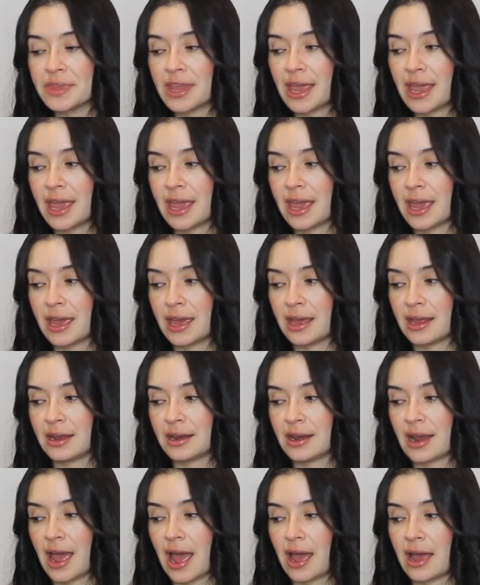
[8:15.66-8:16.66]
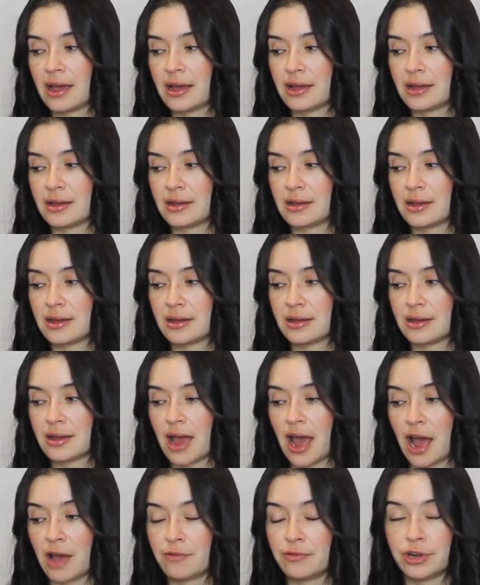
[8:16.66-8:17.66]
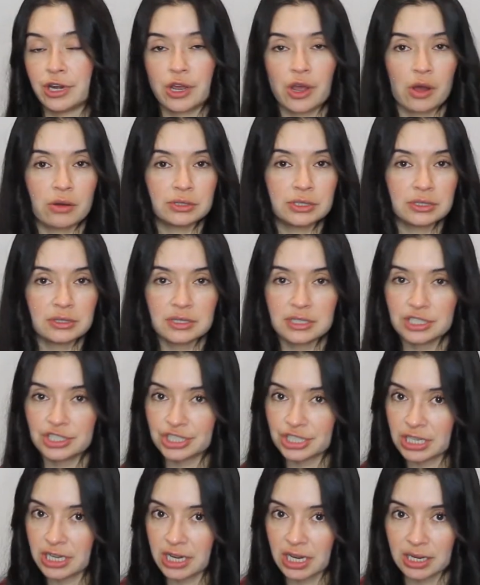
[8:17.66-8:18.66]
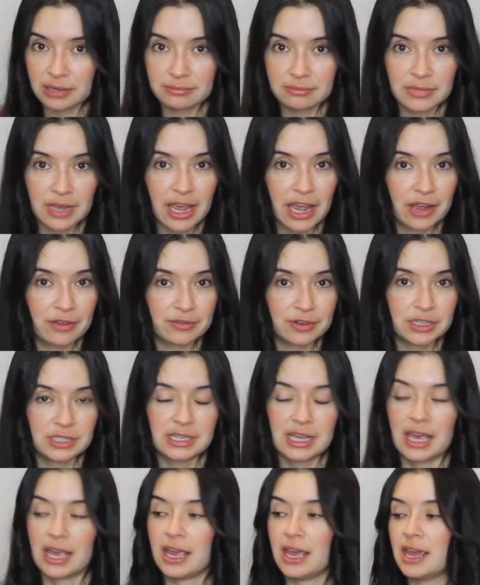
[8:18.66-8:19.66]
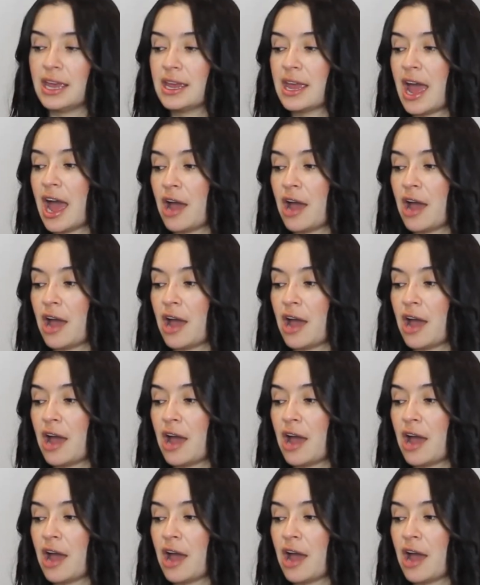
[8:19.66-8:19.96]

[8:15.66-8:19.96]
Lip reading: and I would go to the gym every day.